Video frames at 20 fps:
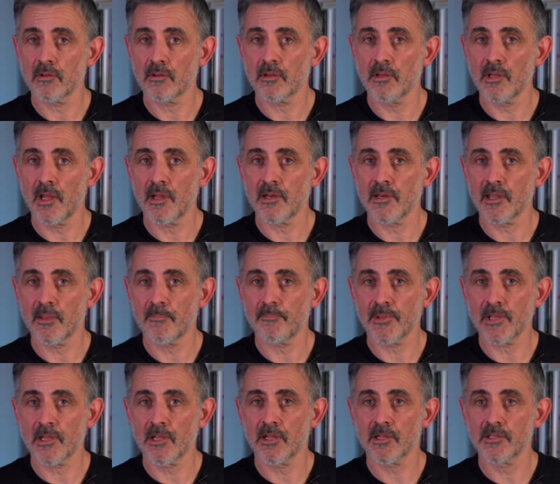learning it
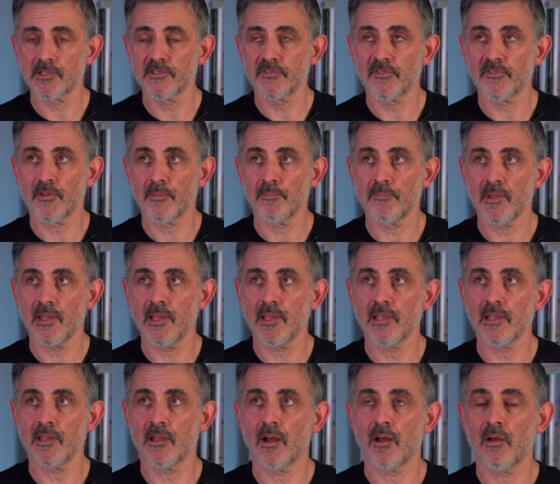because for
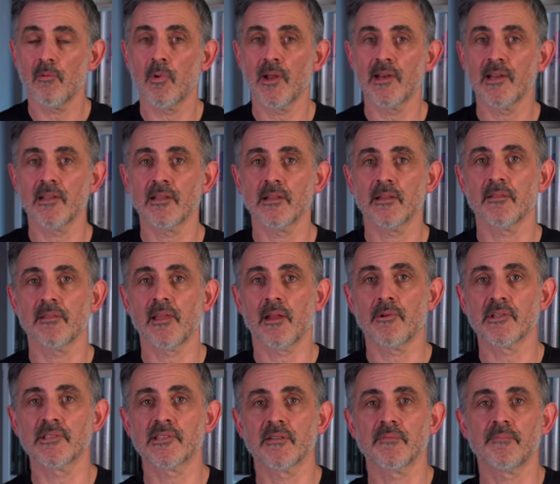me, when it
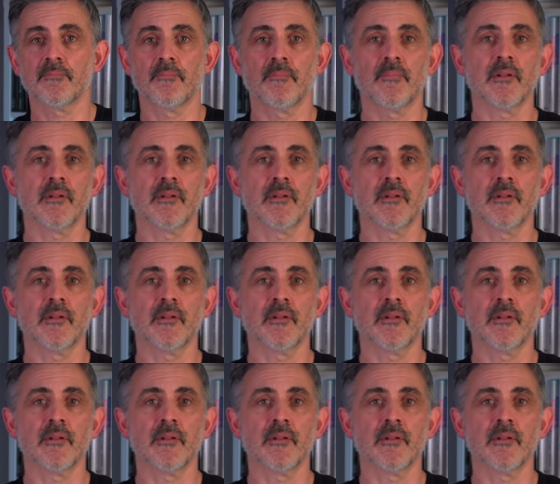there is a,